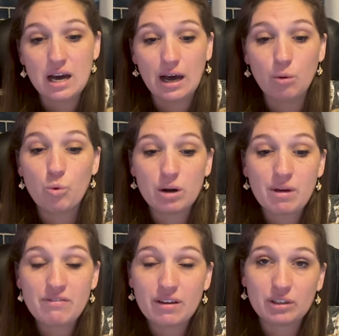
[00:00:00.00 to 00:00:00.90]
Uh, one of
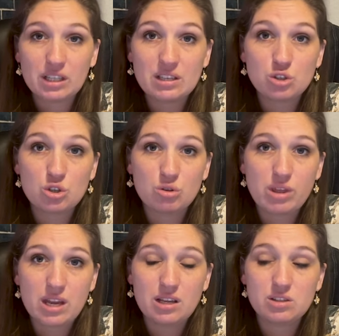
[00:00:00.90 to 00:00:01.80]
my favorite things to do
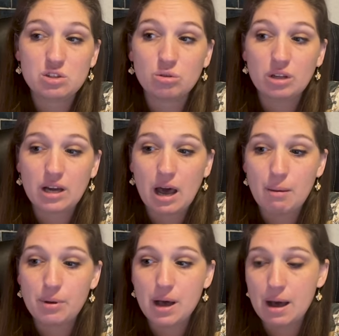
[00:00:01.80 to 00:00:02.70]
then is to look
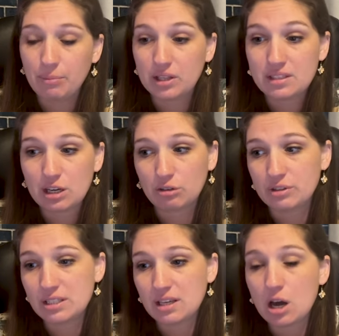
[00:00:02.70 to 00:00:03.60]
up, um, let's say your
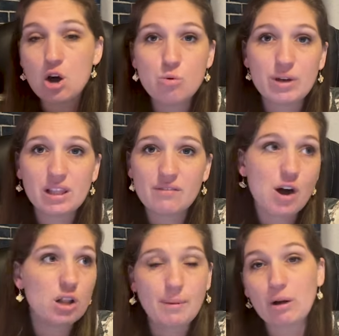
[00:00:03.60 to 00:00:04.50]
friend's like, oh, we love
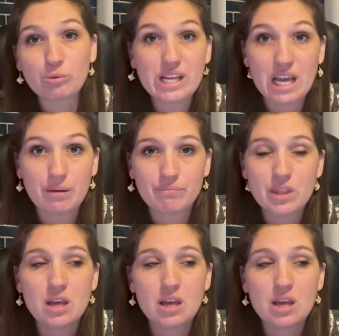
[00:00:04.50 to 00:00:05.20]
all about reading.